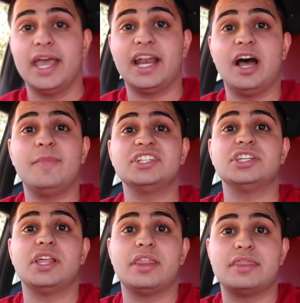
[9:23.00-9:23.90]
and how
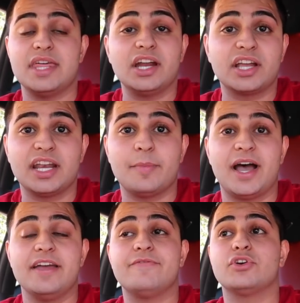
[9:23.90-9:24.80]
much they're gonna
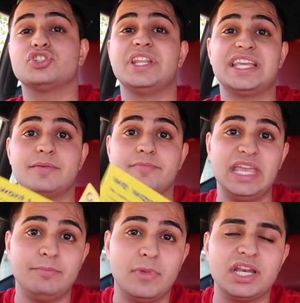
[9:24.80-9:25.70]
buy it for, so they can
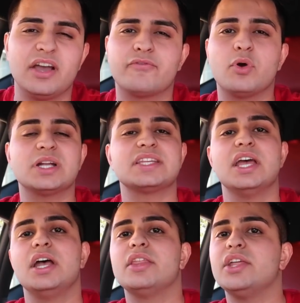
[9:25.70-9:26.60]
make money. Of course,
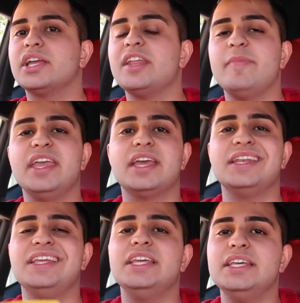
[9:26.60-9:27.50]
they're gonna make it
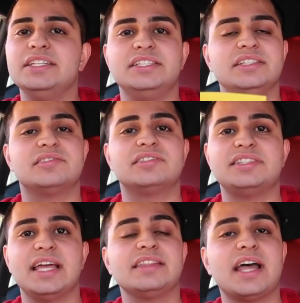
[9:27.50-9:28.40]
easy,
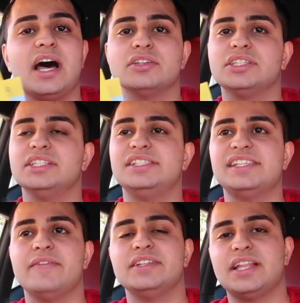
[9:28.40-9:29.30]
10,000,
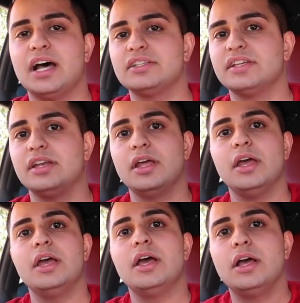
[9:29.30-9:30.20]
7,000,
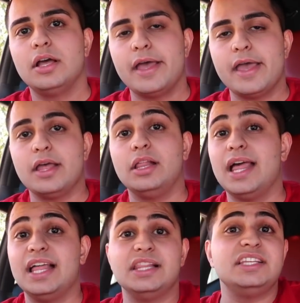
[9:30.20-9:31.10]

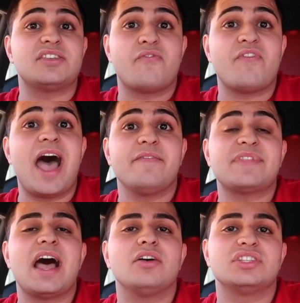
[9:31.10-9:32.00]
at least
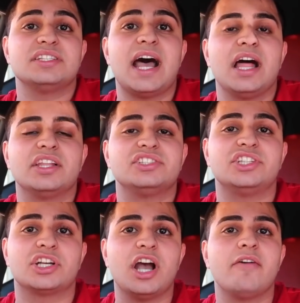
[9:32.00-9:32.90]
$5,000
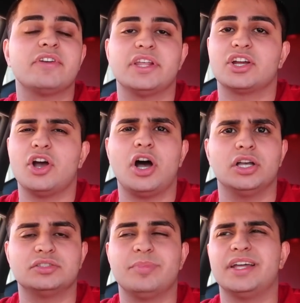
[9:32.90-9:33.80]
to cover their
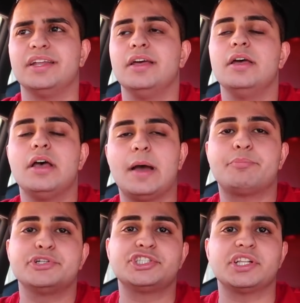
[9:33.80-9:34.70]
costs. But I'm
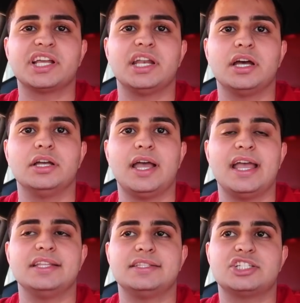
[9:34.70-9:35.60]
pretty sure they're gonna
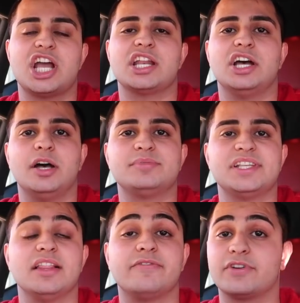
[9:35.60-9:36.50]
try to
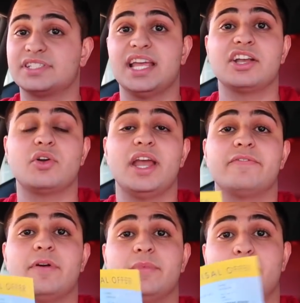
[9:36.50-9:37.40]
upsell it for 10 grand
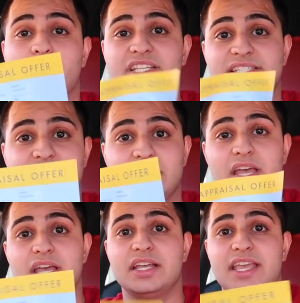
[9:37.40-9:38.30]
from the price they
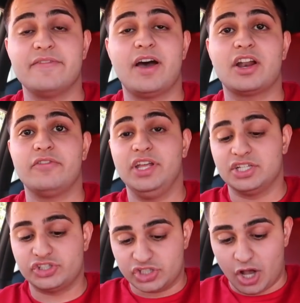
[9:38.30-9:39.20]
gave out over
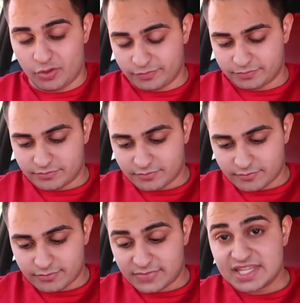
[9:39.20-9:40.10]
here. So
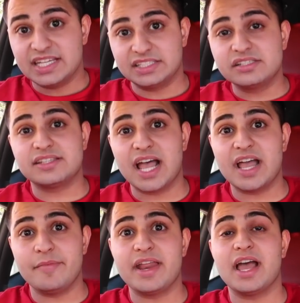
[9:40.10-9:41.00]
it's
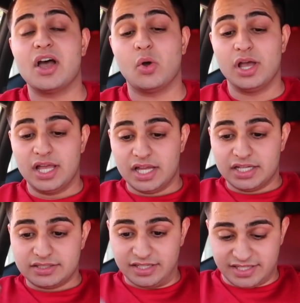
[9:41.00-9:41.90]
time now
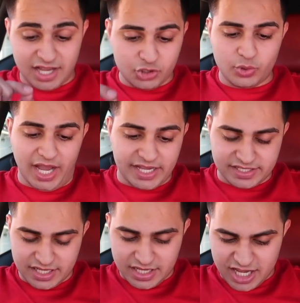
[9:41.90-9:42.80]
to tell you
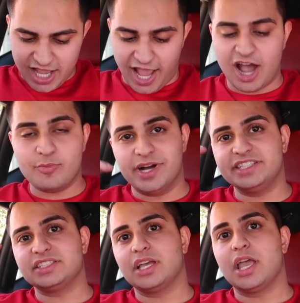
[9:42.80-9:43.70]
guys how
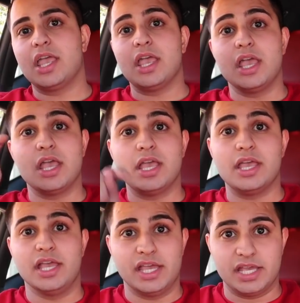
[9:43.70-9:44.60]
much
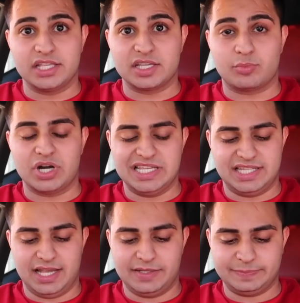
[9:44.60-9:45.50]
it's
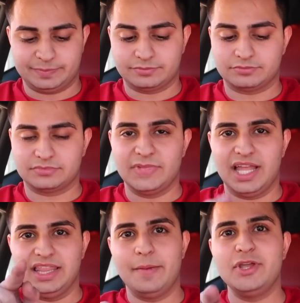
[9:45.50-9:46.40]
appraised at,
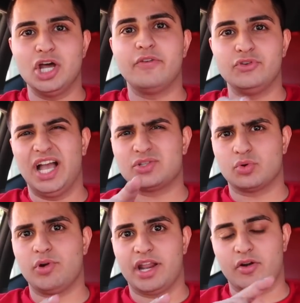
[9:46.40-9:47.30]
and let me know if you guys
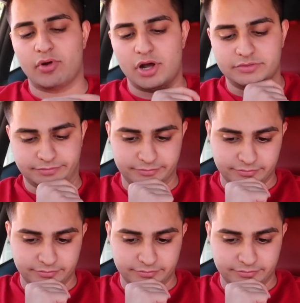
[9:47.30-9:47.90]
were right or wrong.